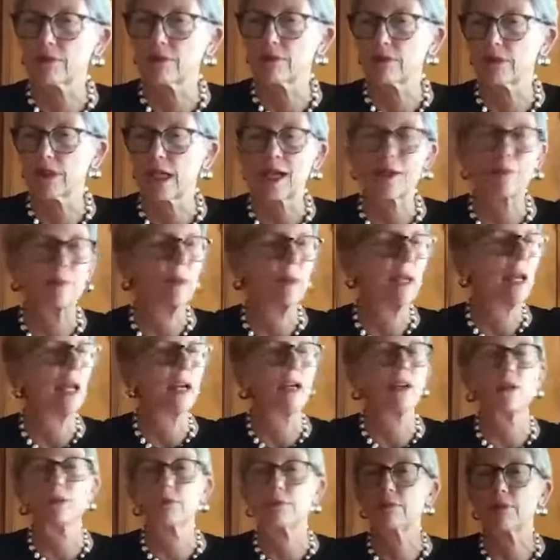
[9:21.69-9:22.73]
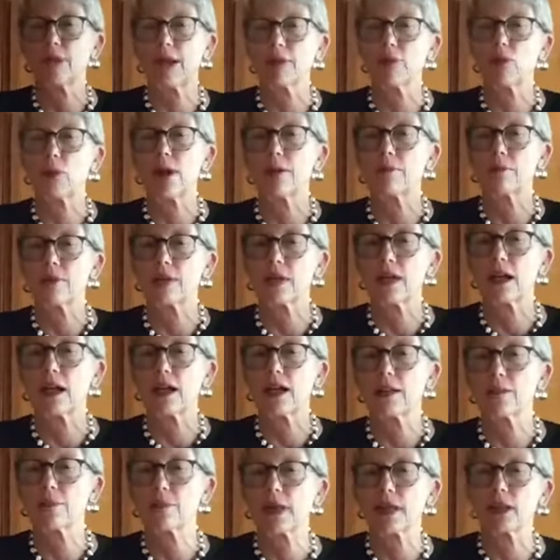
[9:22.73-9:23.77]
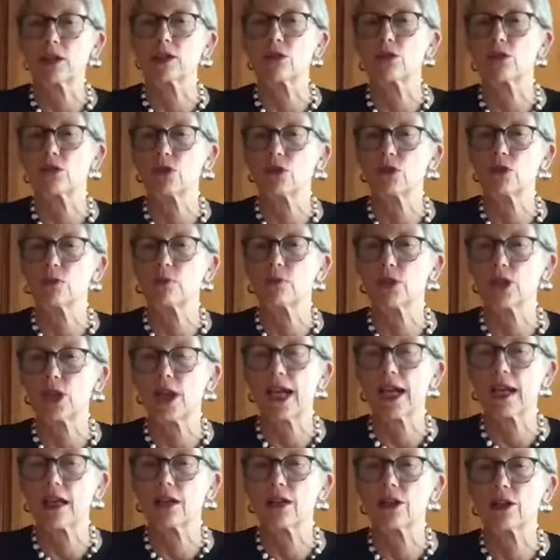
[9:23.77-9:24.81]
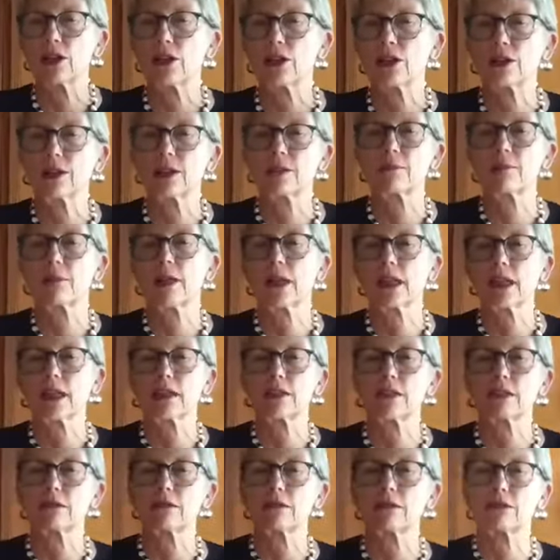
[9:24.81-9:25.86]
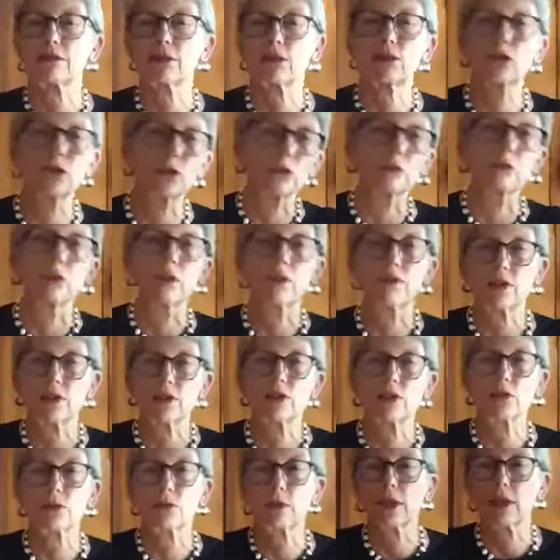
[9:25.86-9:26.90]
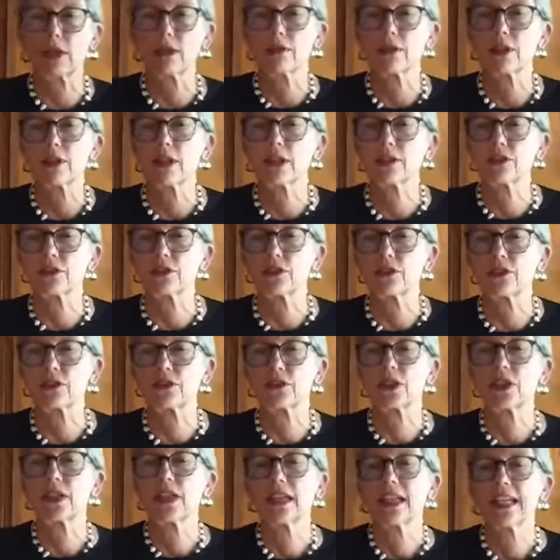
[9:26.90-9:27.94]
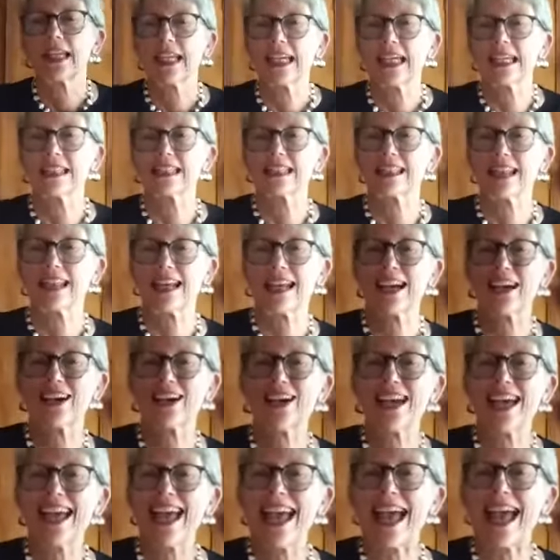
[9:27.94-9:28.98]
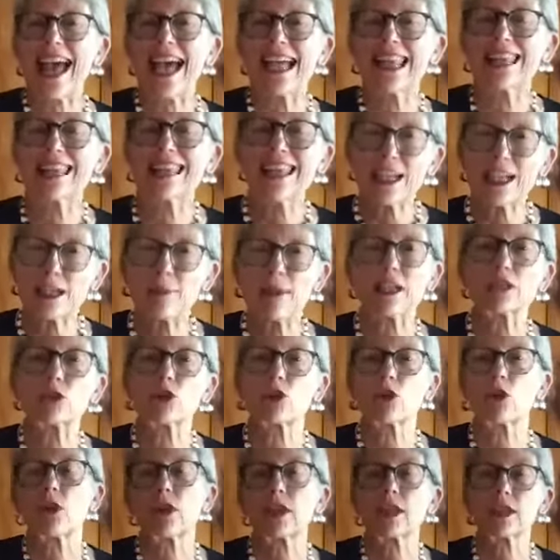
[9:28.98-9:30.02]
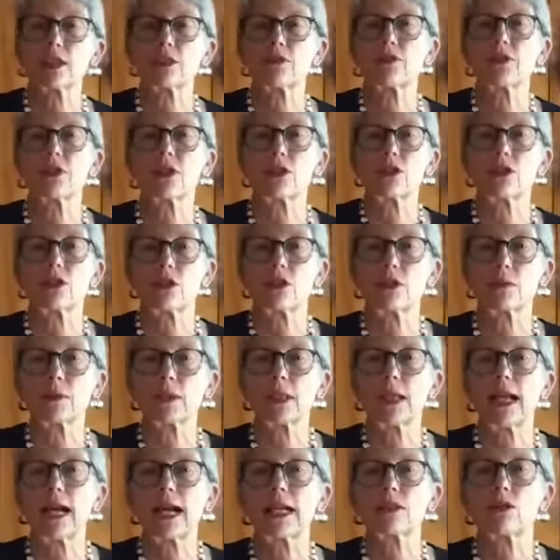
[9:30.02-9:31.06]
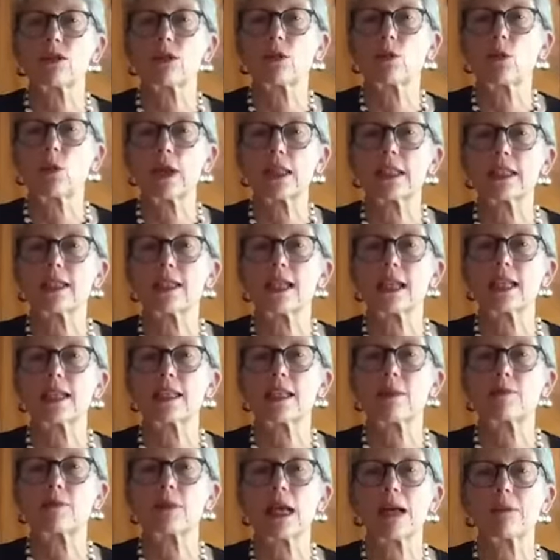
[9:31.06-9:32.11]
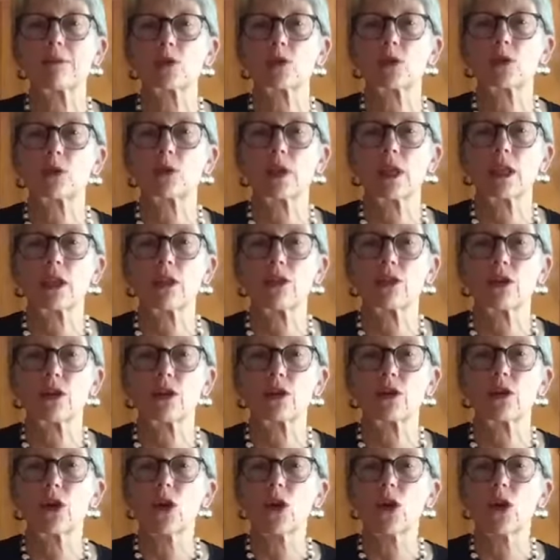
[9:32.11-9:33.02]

Check me out on my website and my YouTube channel and my Google reviews, whatever else is is there. And think about joining us for the Zoom class on Wednesday, September 23rd.